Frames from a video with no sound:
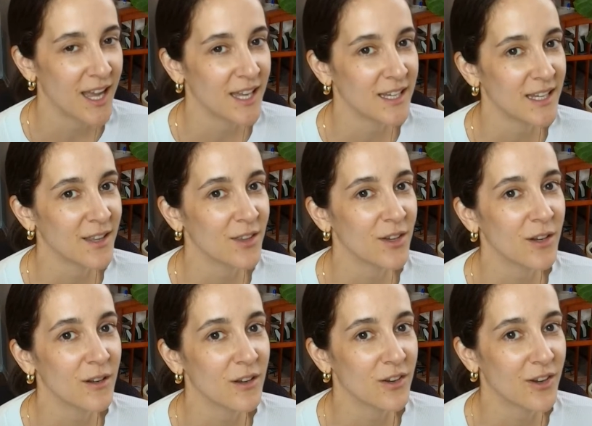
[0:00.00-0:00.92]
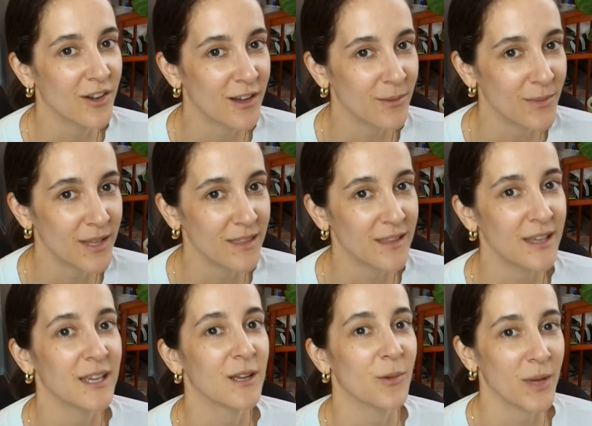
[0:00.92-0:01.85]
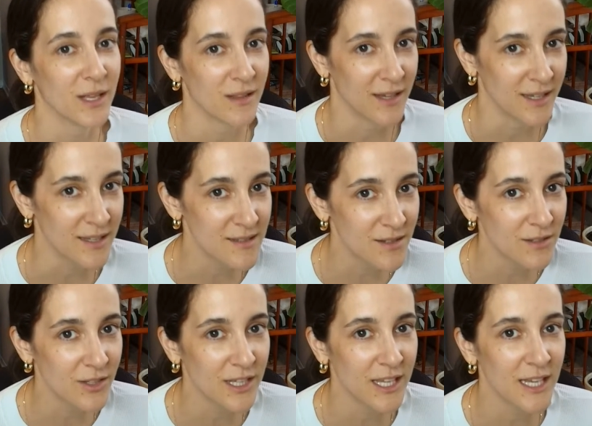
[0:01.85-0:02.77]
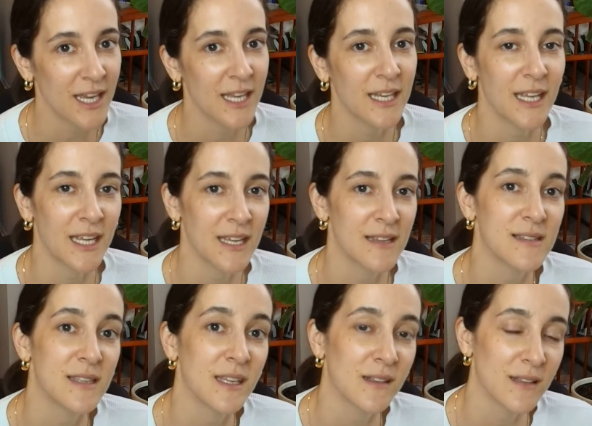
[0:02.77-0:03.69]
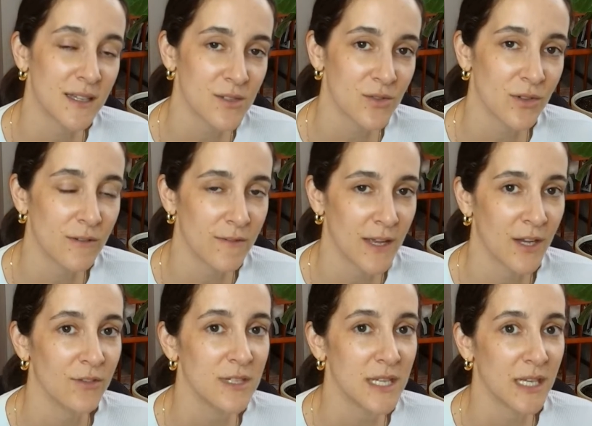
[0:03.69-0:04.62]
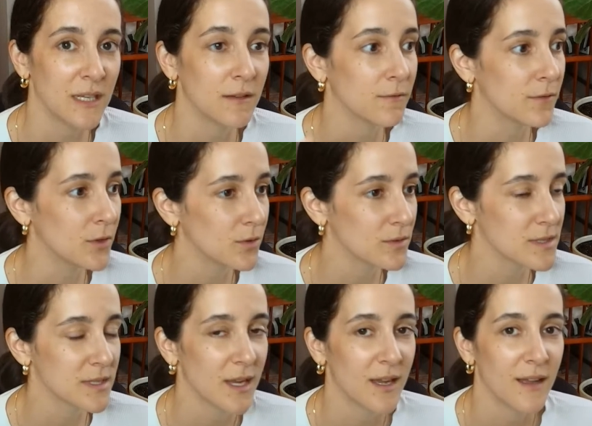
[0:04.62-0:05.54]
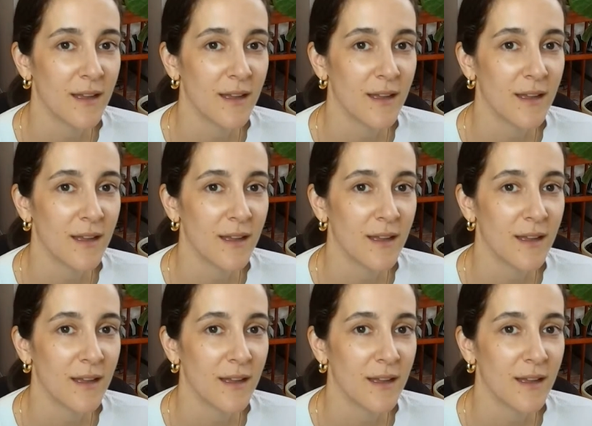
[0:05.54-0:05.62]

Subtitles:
Another common thing my clients are looking at is the cholesterol found in foods.